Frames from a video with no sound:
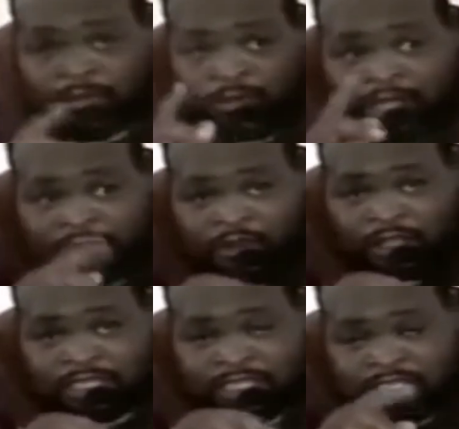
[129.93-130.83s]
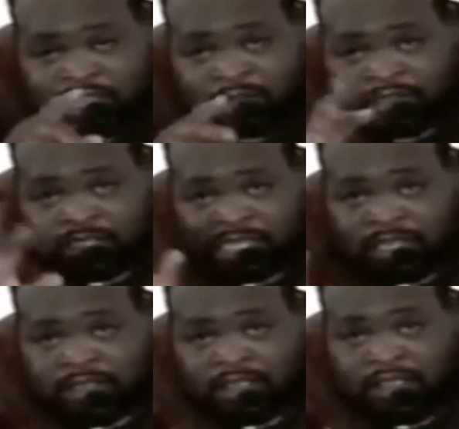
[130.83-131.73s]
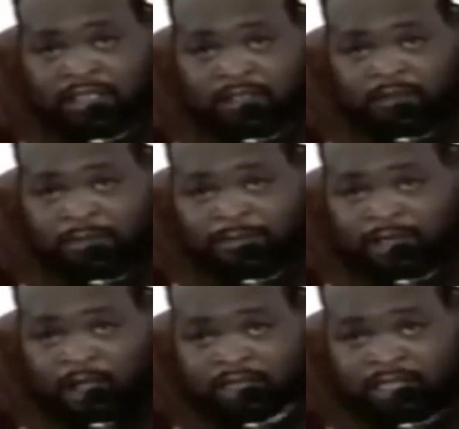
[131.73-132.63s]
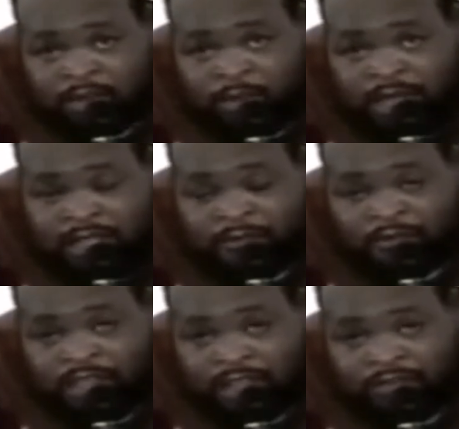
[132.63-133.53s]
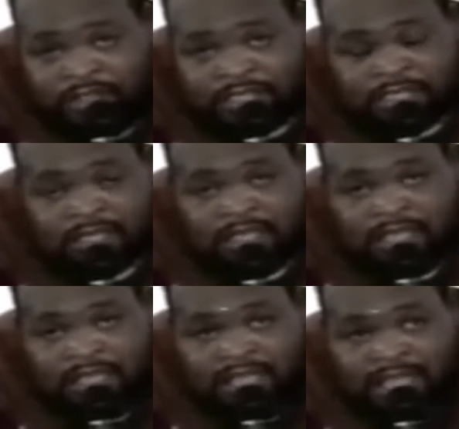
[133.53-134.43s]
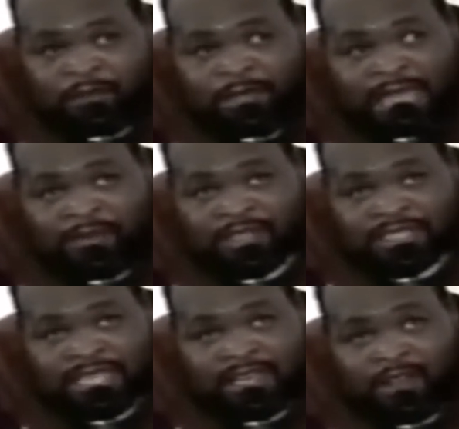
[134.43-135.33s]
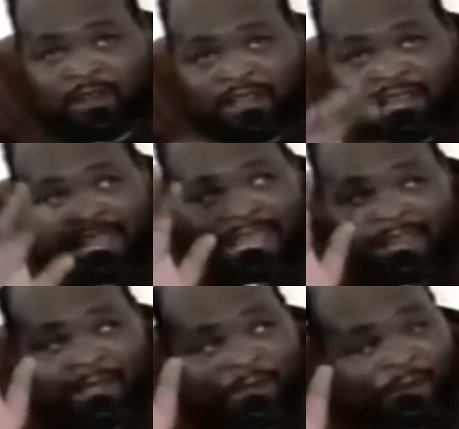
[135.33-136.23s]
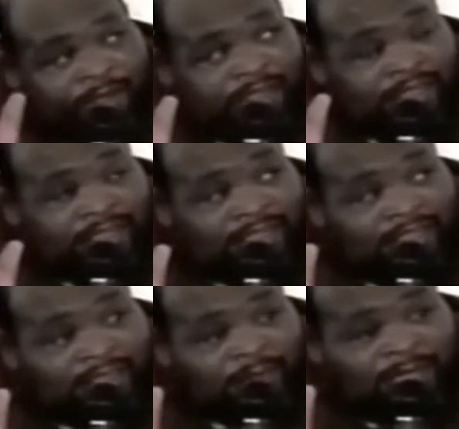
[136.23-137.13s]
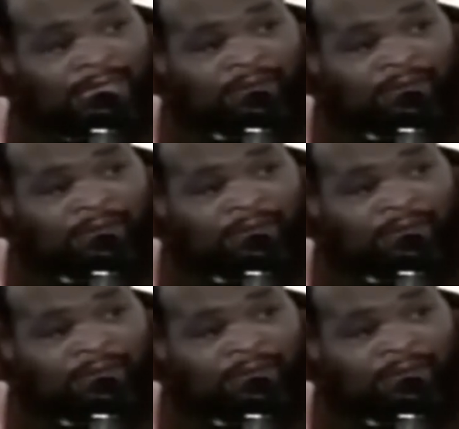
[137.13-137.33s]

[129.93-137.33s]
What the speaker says: with one across the church, and we didn't talk to the one in front of us. And we haven't said, Lord, hello. We